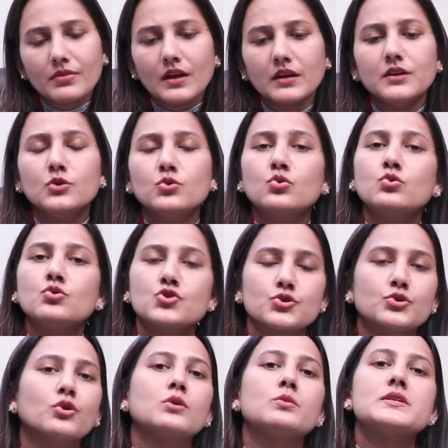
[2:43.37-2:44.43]
You should
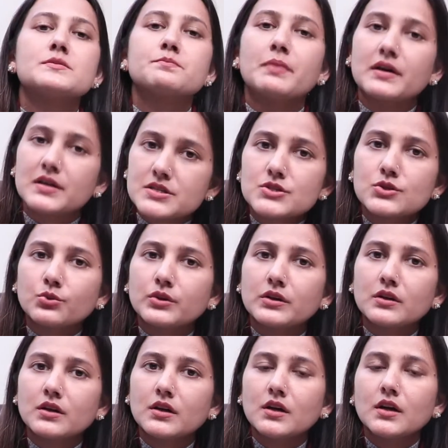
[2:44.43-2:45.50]
always pass
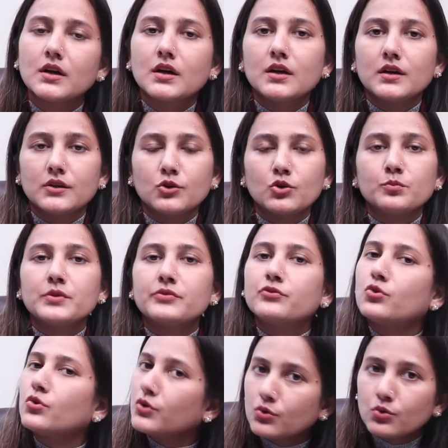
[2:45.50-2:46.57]
urine
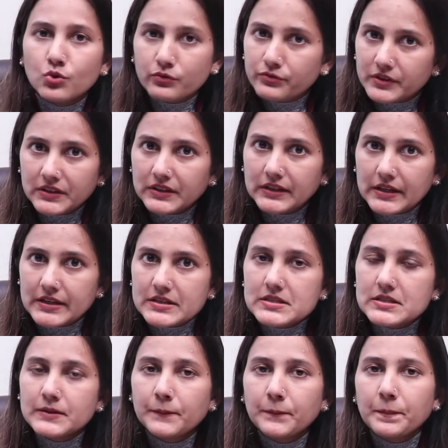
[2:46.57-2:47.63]
before you go for the
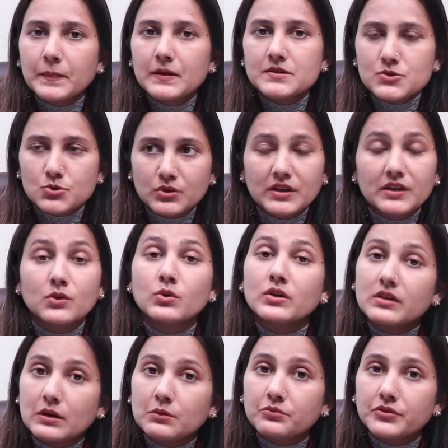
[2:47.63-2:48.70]
test so that you are
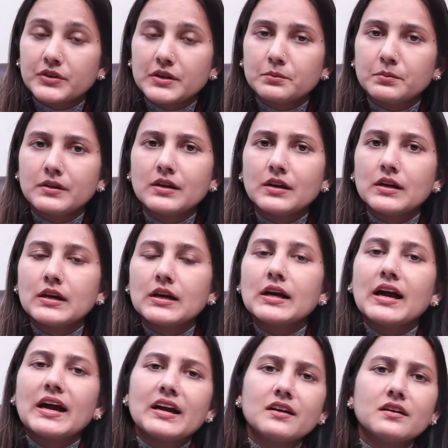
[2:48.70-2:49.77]
comfortable,
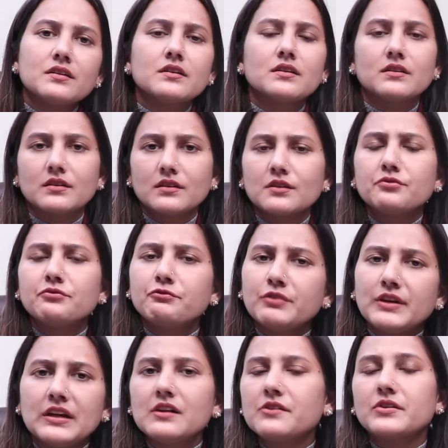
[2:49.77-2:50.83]
and
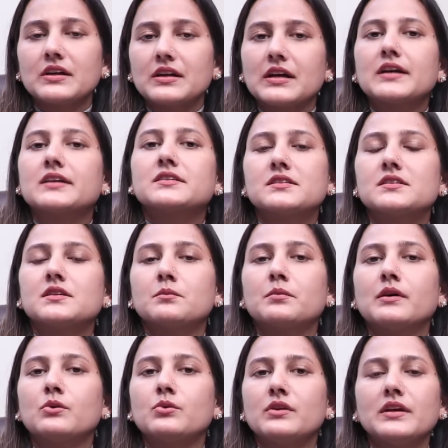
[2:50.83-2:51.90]
feel relaxed
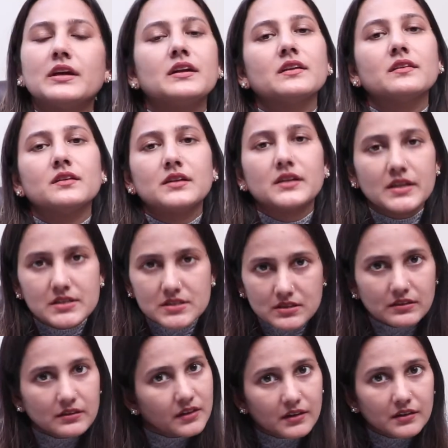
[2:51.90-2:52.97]
about getting the test
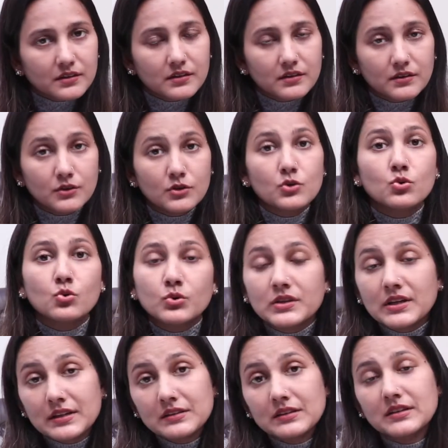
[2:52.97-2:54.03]
done. Know
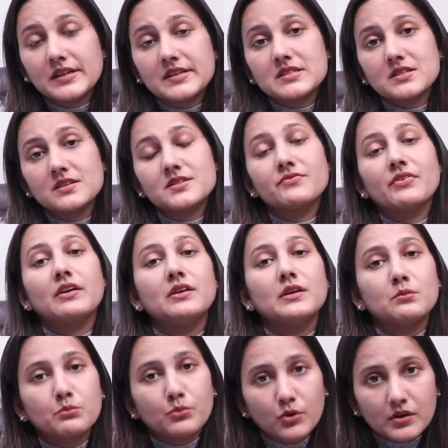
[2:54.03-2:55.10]
that the test is very
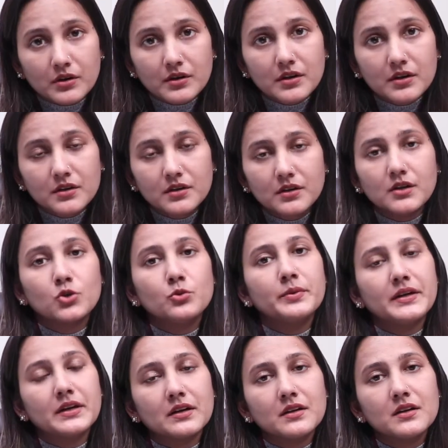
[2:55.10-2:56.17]
important to be
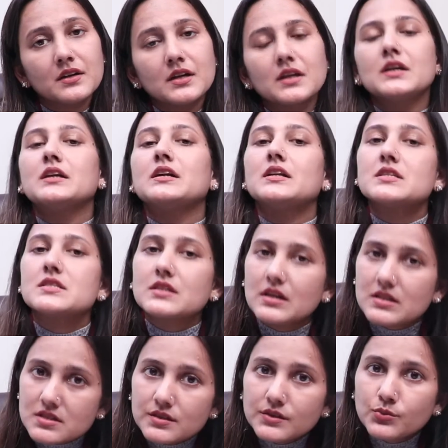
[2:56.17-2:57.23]
done.
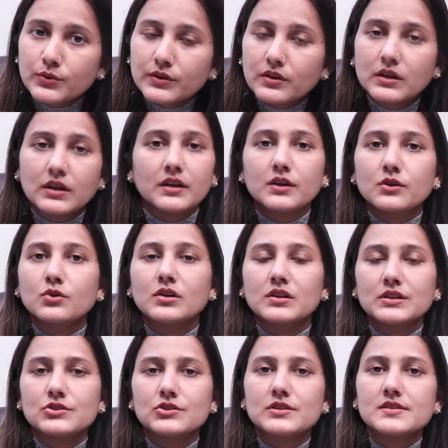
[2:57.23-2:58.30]
Discuss it with your
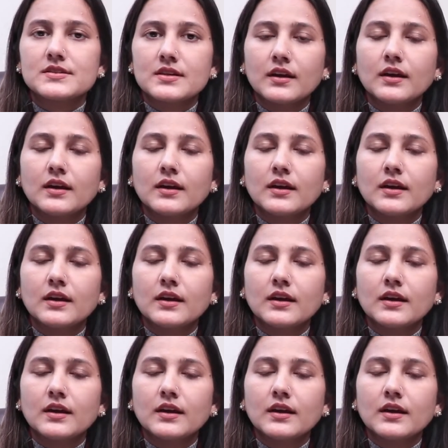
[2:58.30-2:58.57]
gynecologist.